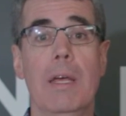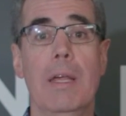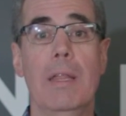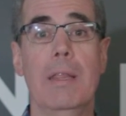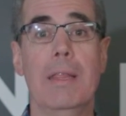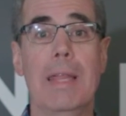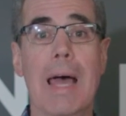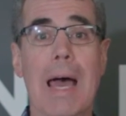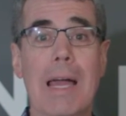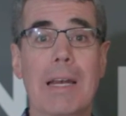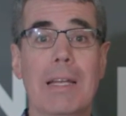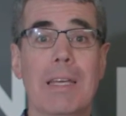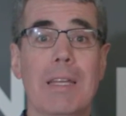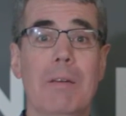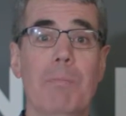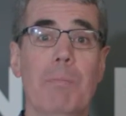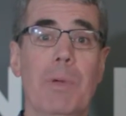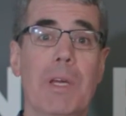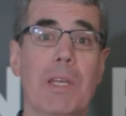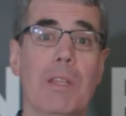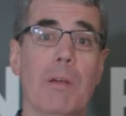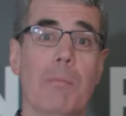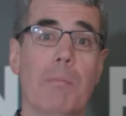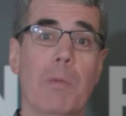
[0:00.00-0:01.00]
That can
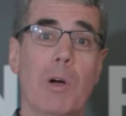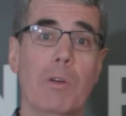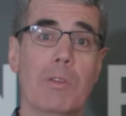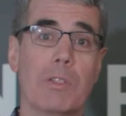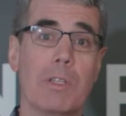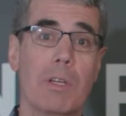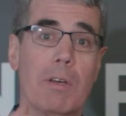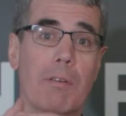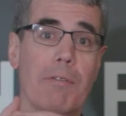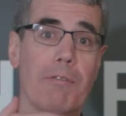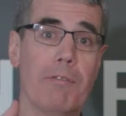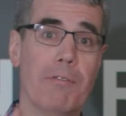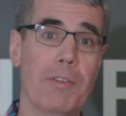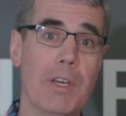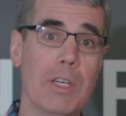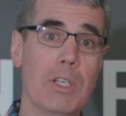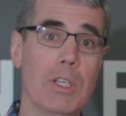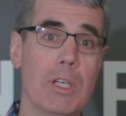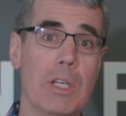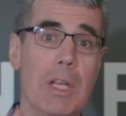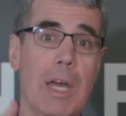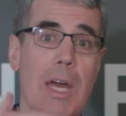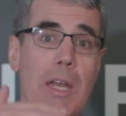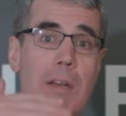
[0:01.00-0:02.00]
be the most
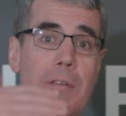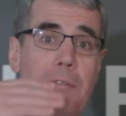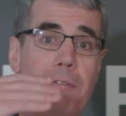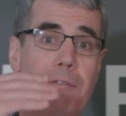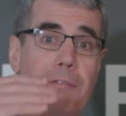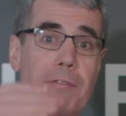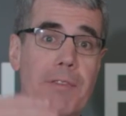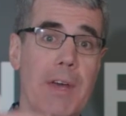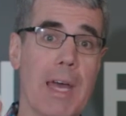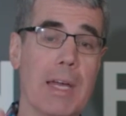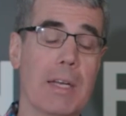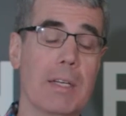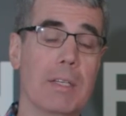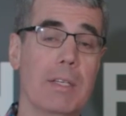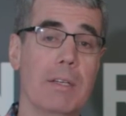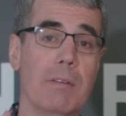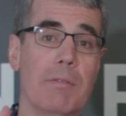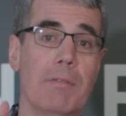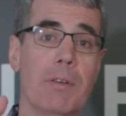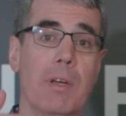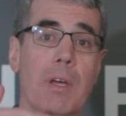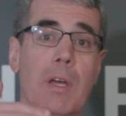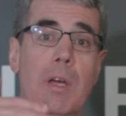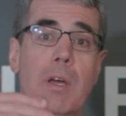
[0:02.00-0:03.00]
efficient and
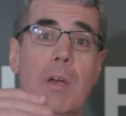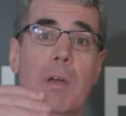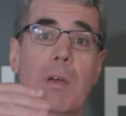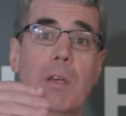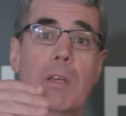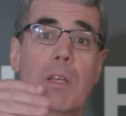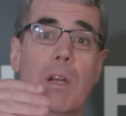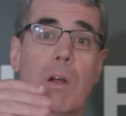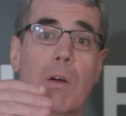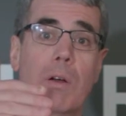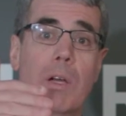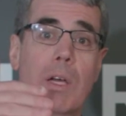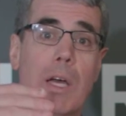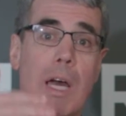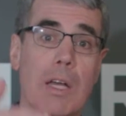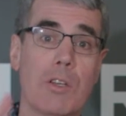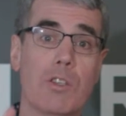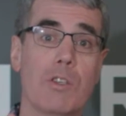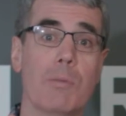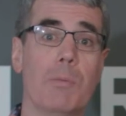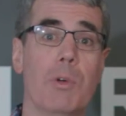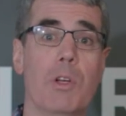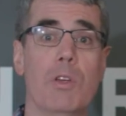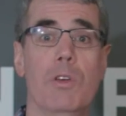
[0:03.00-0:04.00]
effective
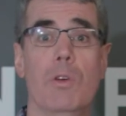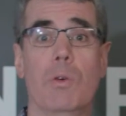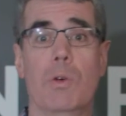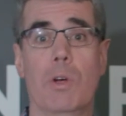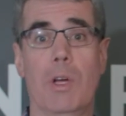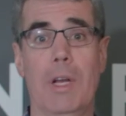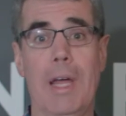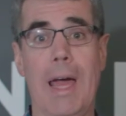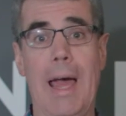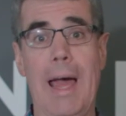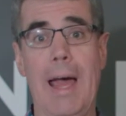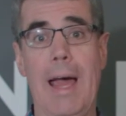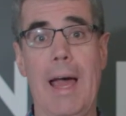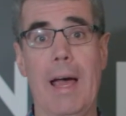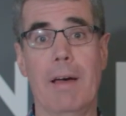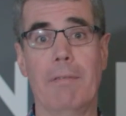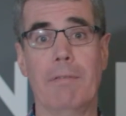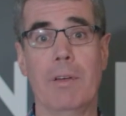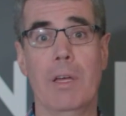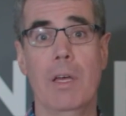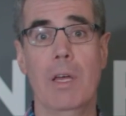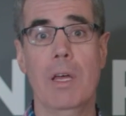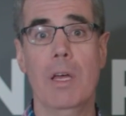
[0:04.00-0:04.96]
customer you could have.